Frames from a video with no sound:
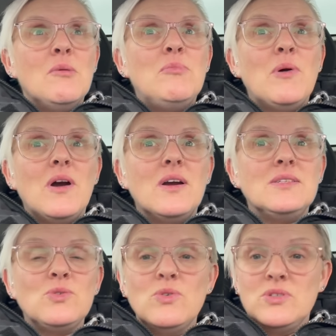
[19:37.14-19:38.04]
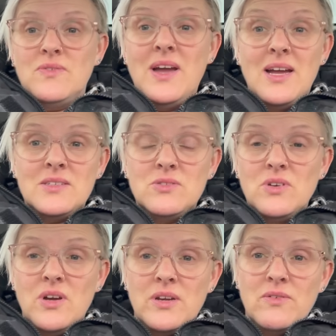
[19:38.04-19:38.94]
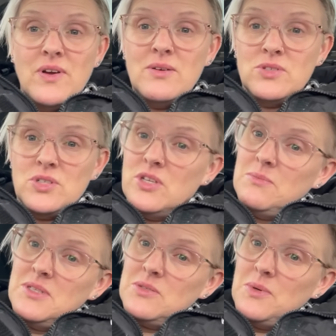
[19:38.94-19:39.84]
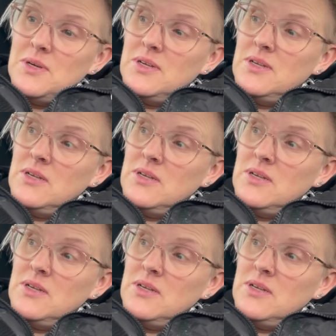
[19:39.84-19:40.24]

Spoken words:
But I saw lots of hacks online of how to turn them into a